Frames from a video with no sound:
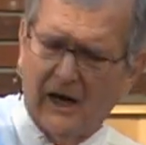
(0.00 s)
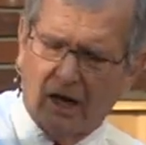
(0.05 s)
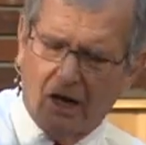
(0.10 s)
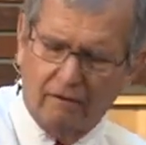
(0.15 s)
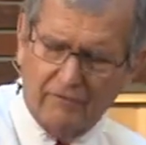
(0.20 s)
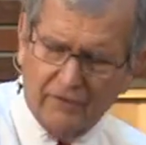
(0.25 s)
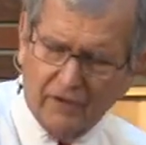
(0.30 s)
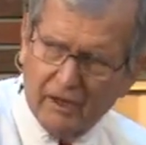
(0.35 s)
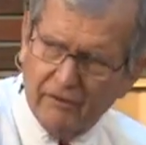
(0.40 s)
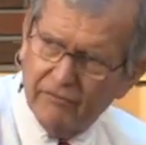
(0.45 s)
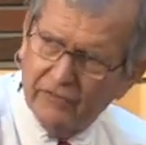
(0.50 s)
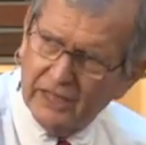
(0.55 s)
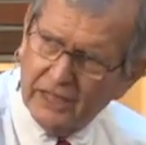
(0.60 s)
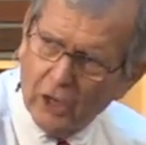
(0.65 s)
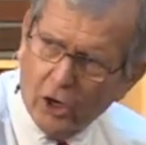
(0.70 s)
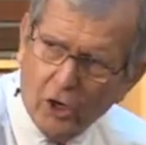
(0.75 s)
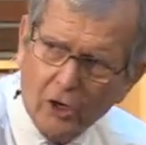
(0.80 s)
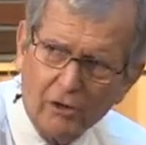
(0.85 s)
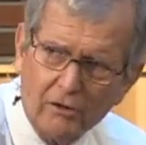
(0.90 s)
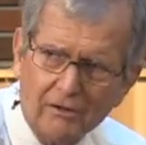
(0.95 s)
of, of the
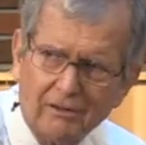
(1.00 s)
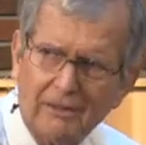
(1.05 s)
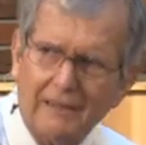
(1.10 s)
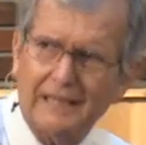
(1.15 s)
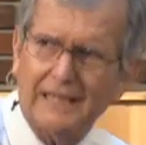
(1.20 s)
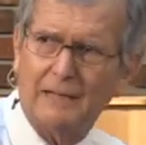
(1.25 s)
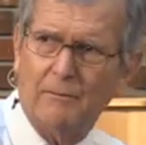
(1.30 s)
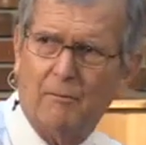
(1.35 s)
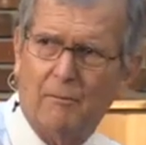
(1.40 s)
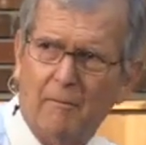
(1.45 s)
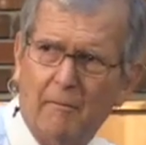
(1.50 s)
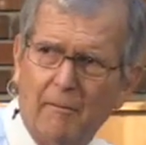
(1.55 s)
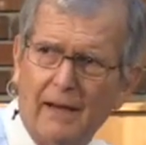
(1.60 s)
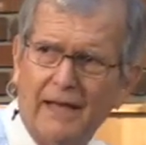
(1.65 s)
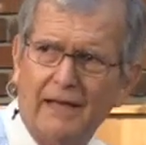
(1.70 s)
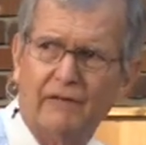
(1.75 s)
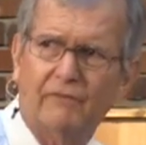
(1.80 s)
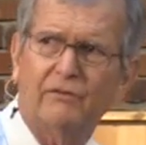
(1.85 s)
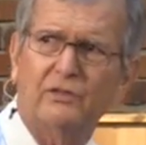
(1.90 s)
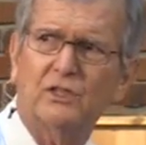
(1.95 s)
earthly
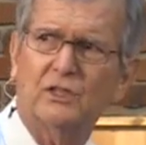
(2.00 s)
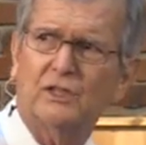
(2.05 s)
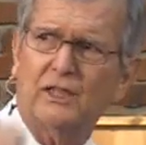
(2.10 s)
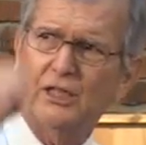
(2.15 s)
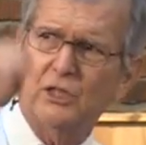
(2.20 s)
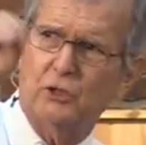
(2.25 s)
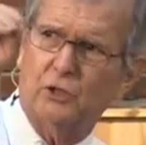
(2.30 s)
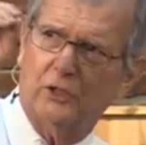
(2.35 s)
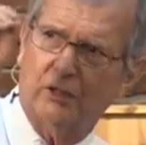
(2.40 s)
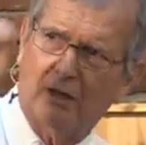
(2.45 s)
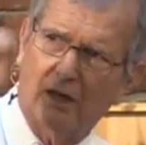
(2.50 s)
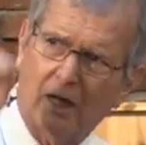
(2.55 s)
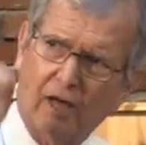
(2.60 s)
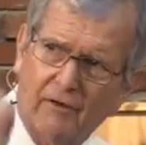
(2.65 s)
manifestation